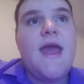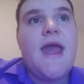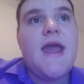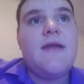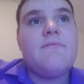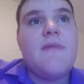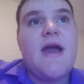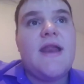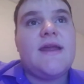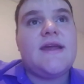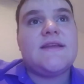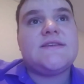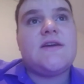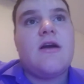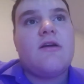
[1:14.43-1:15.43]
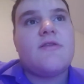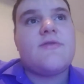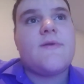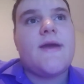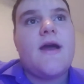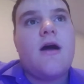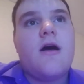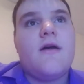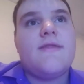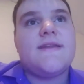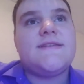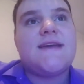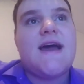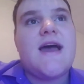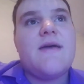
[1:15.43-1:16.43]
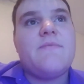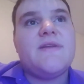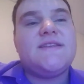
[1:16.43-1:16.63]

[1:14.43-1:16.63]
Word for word: hate Madagascar 3 all the time,